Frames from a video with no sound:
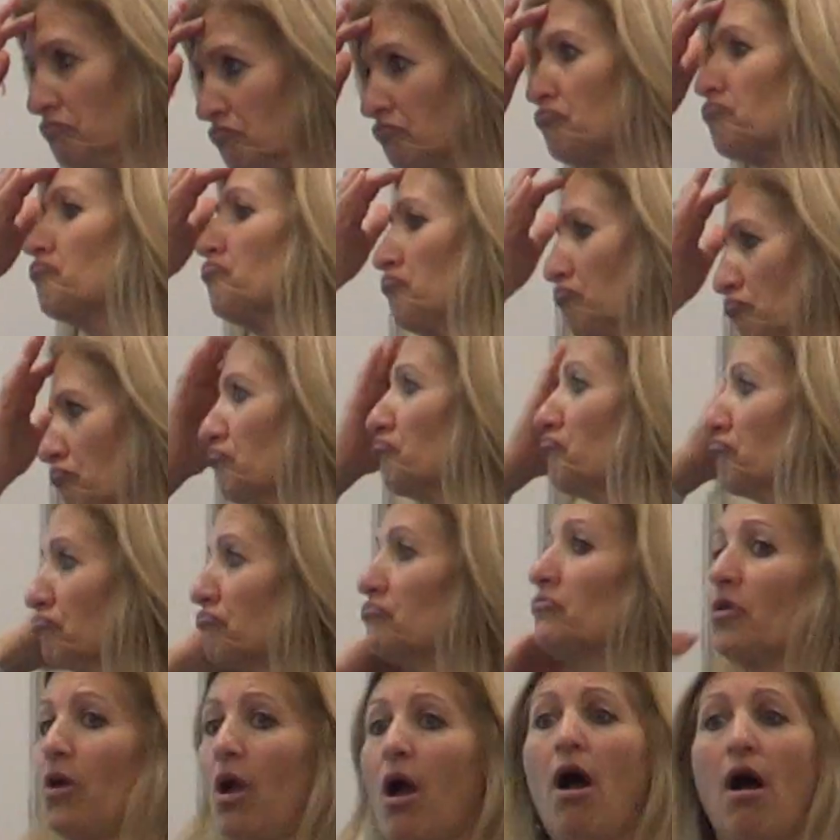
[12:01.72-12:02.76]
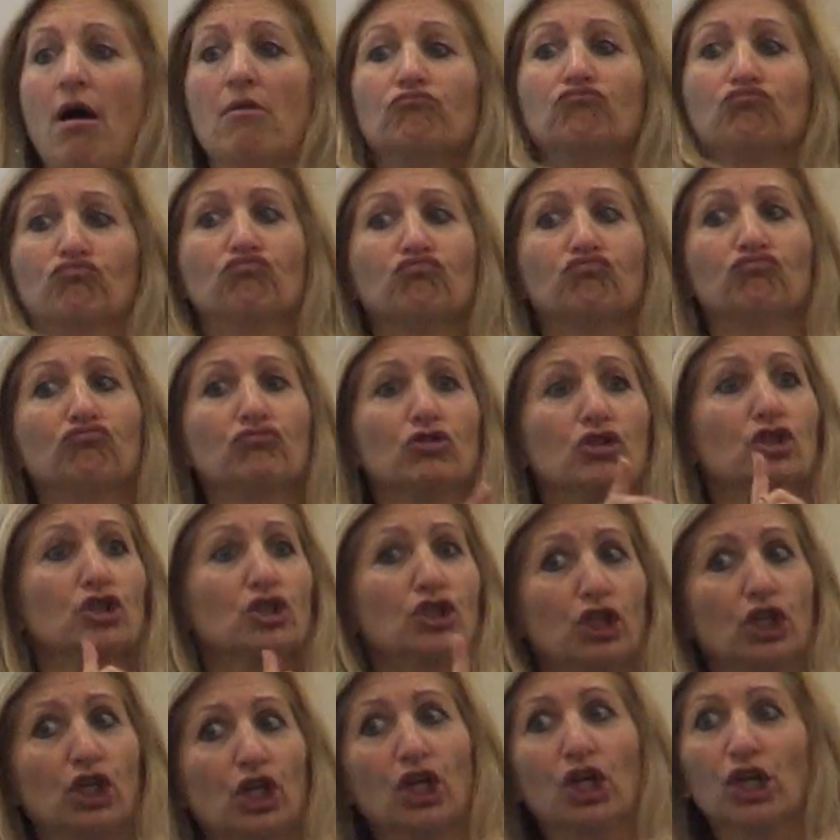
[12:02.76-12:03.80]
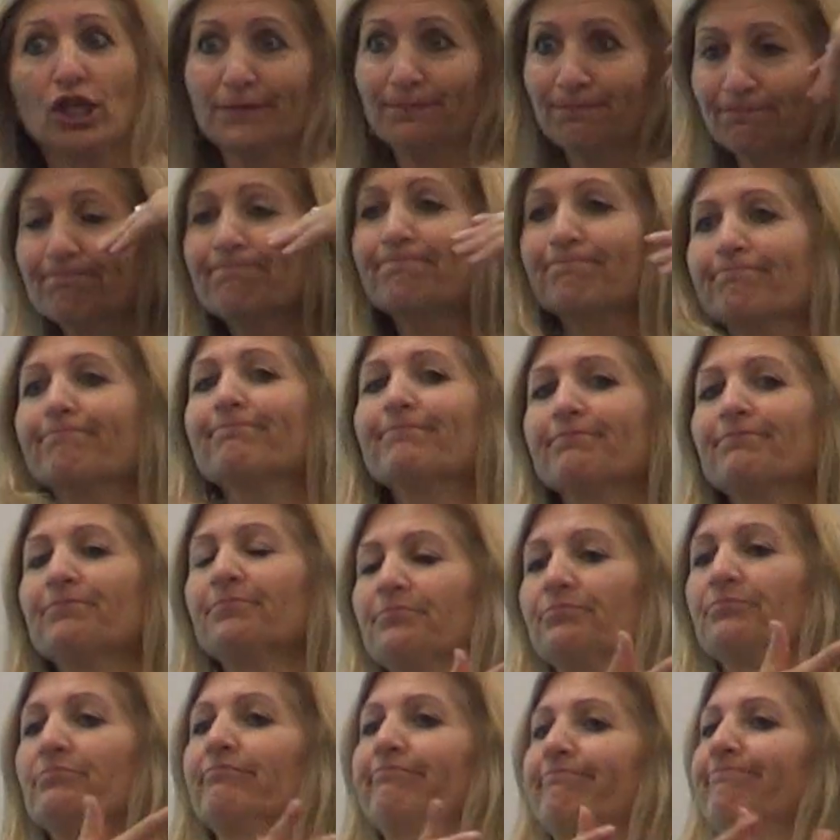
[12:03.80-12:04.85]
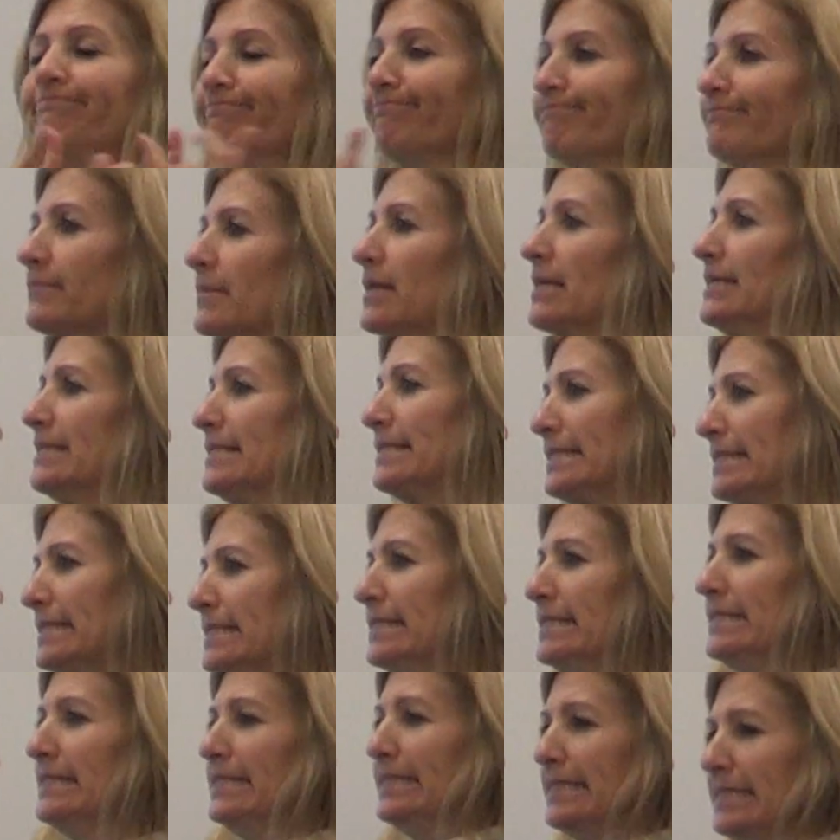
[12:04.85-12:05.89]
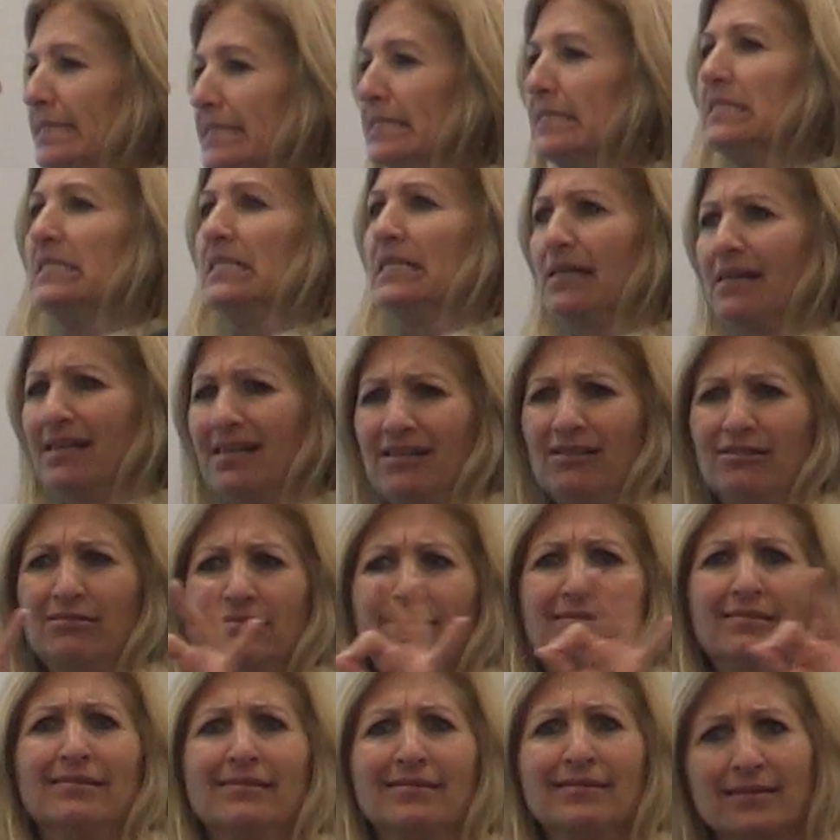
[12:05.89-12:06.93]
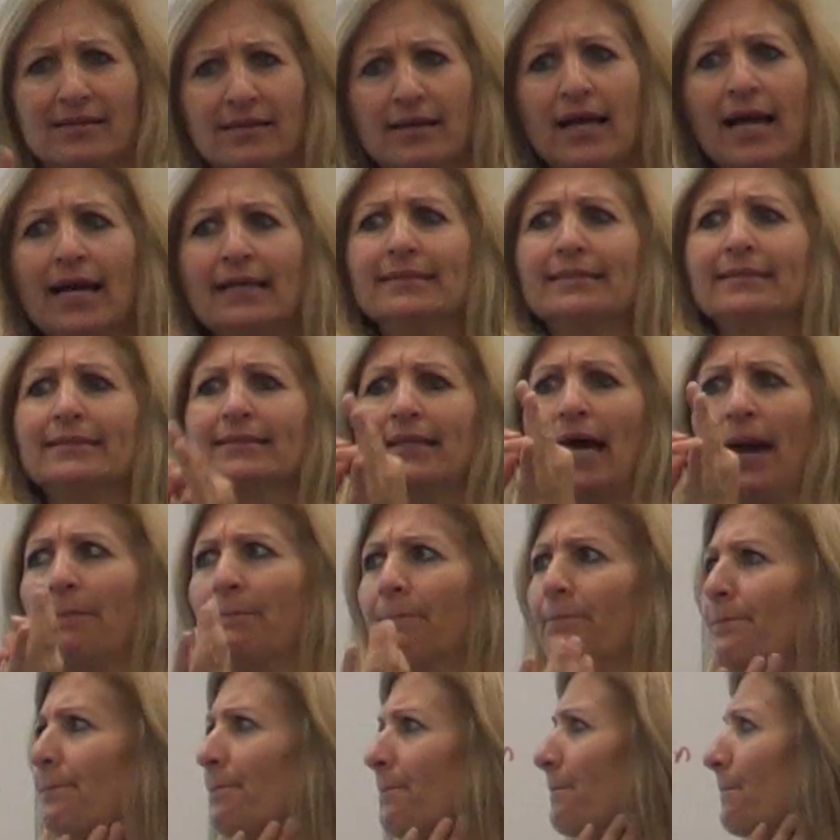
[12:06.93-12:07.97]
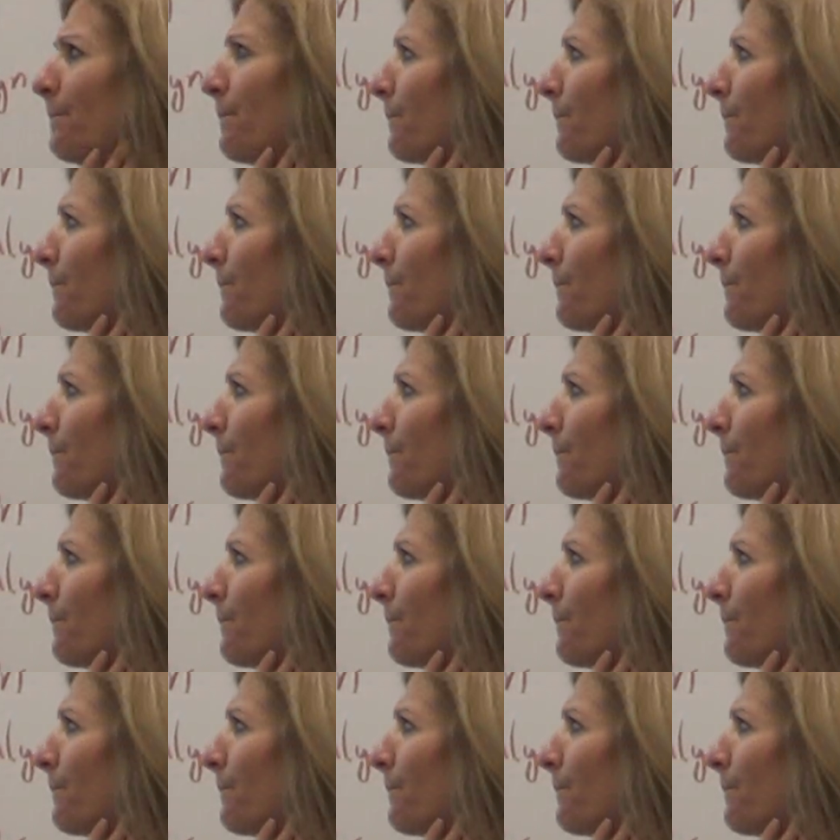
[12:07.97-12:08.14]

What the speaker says: needed to speak with me and see that every amenity and aspect was carefully placed